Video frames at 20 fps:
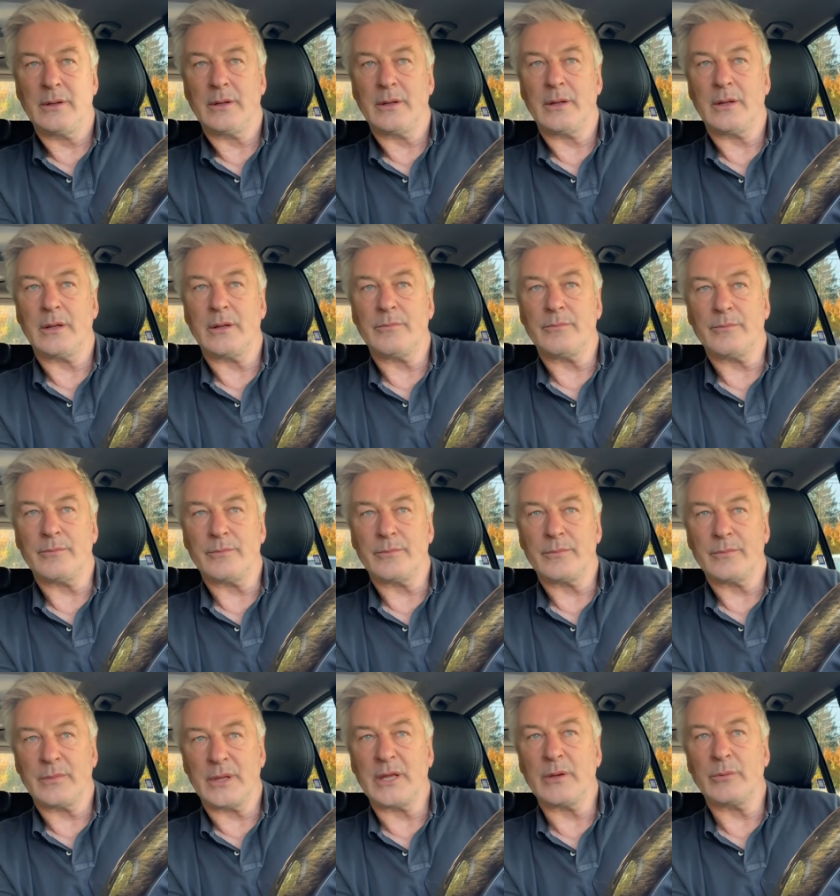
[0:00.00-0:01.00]
um,
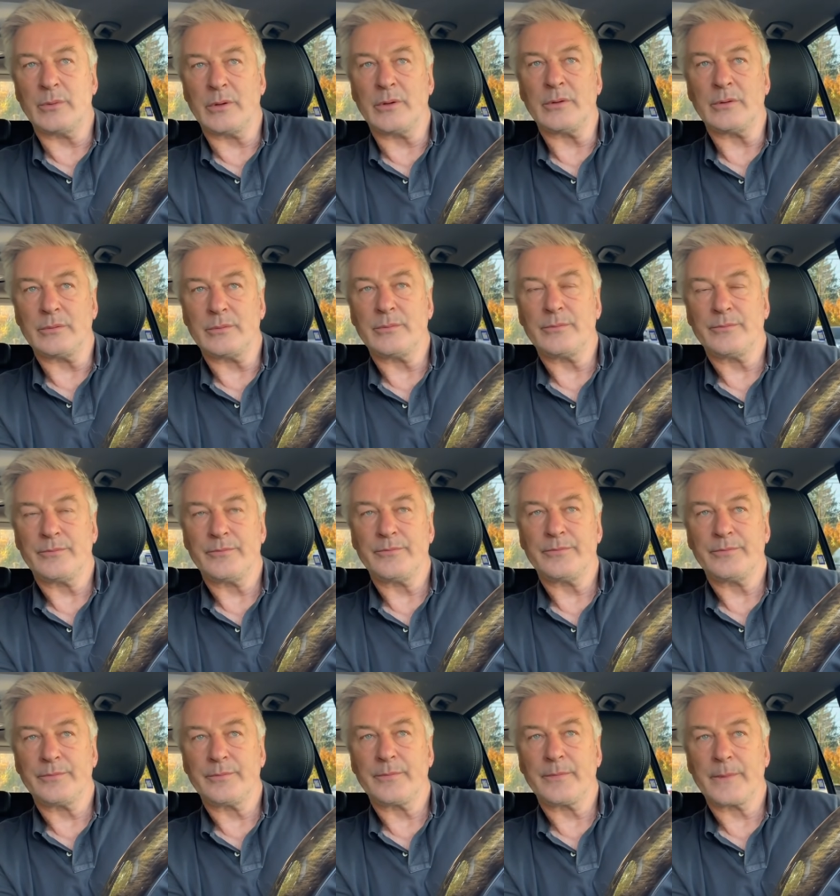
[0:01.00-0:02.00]
he will
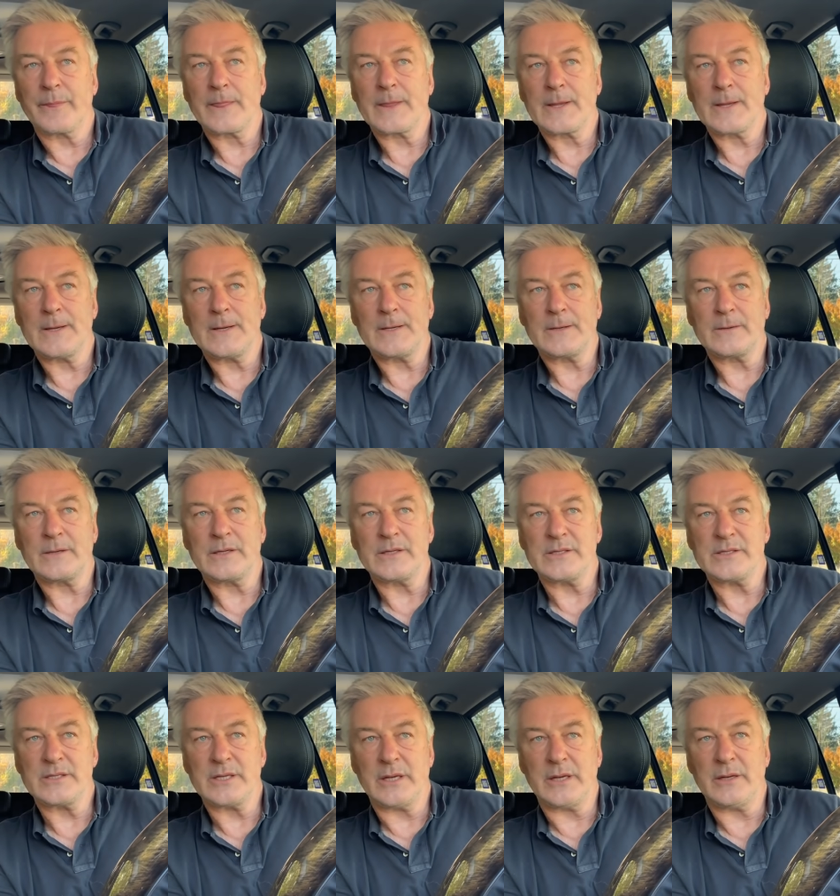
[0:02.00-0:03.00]
uh,
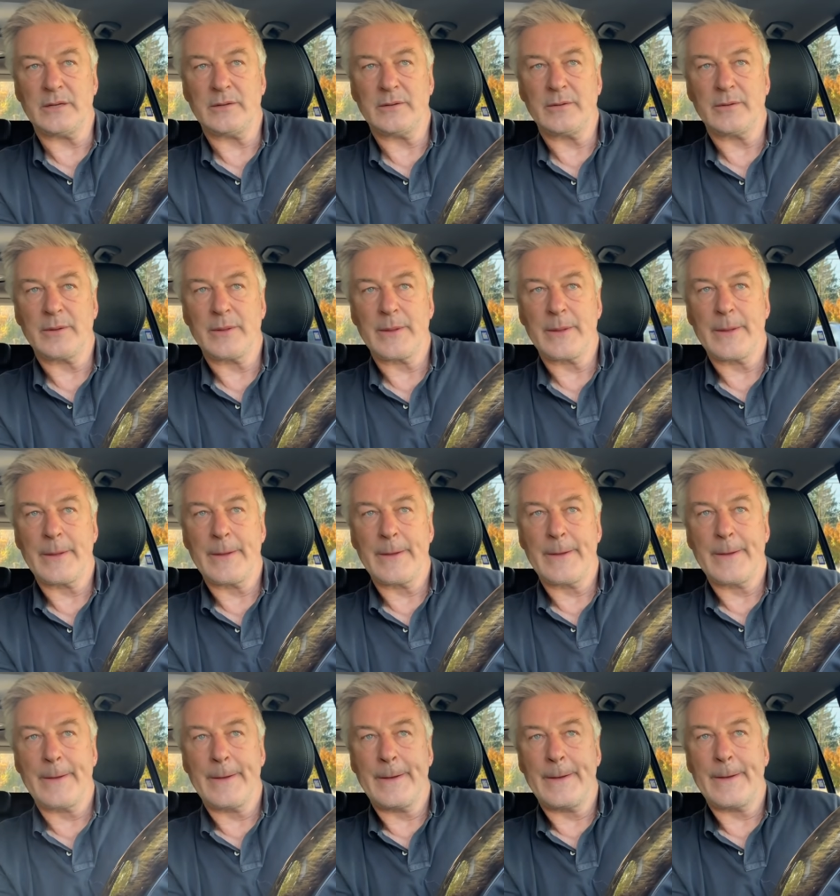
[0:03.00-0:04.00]
concede.
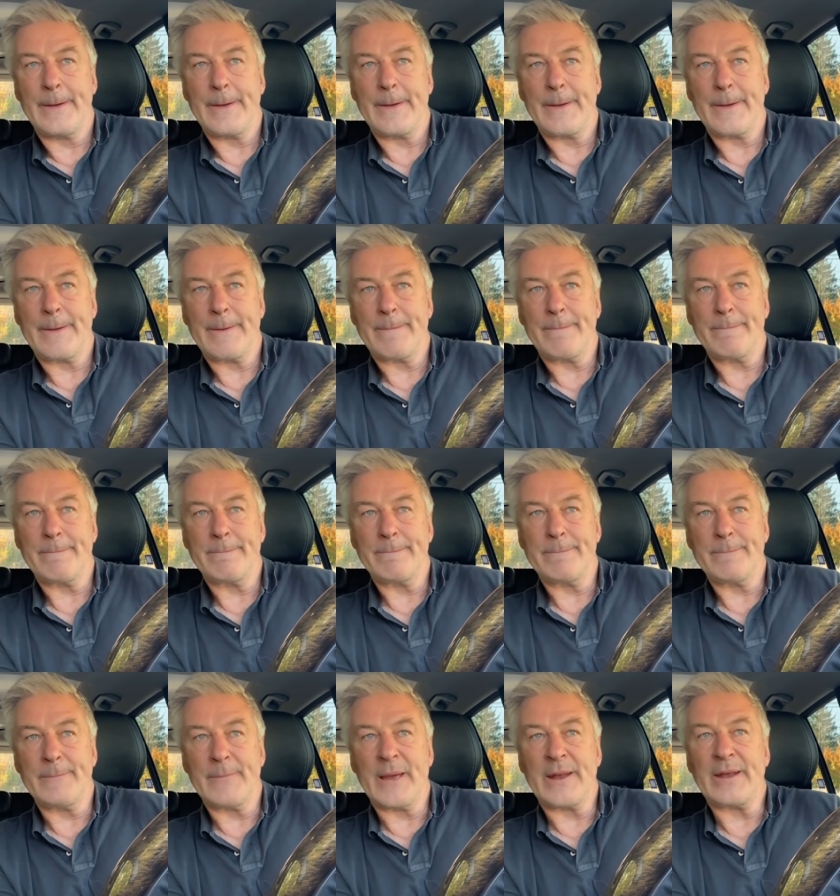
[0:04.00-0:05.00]
Um,
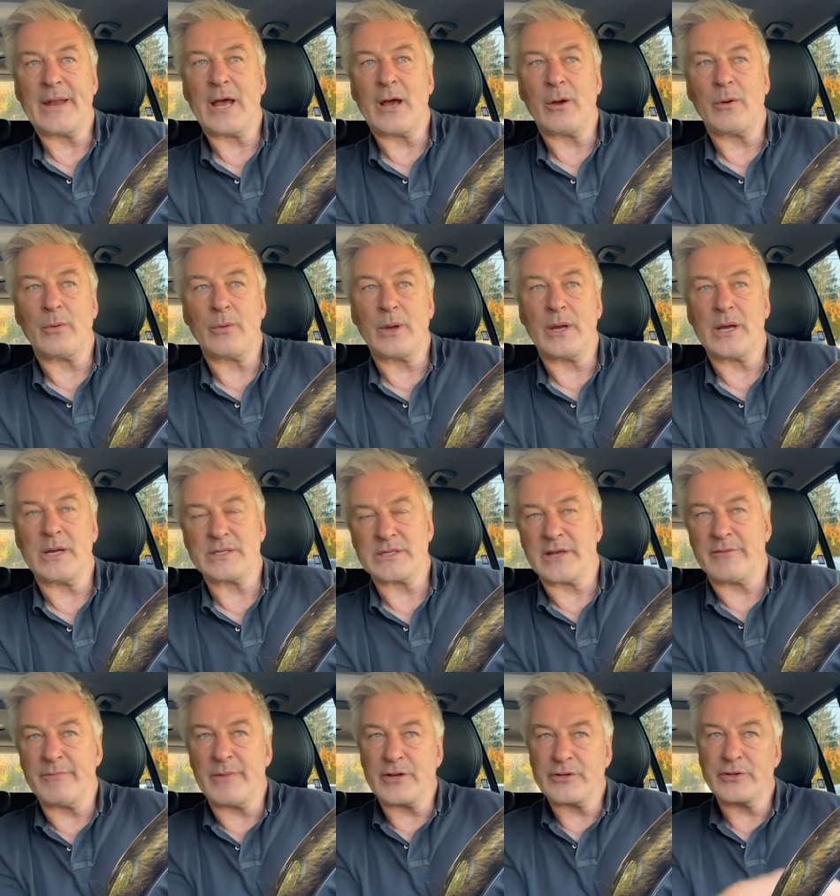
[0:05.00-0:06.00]
and now, as
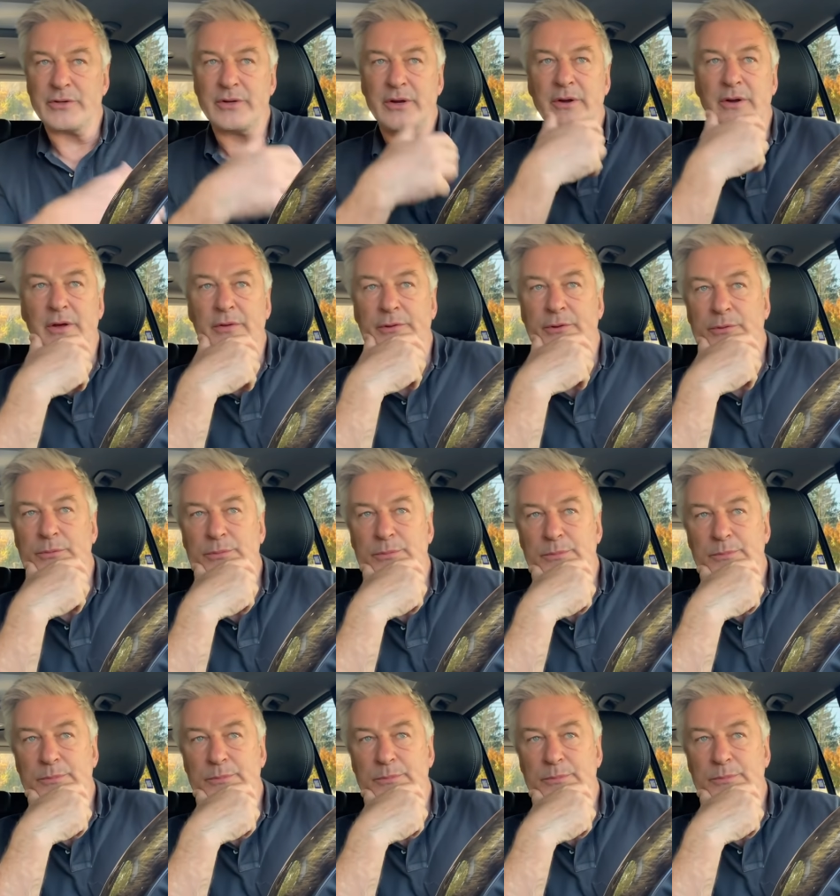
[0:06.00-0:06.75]
I've mentioned in other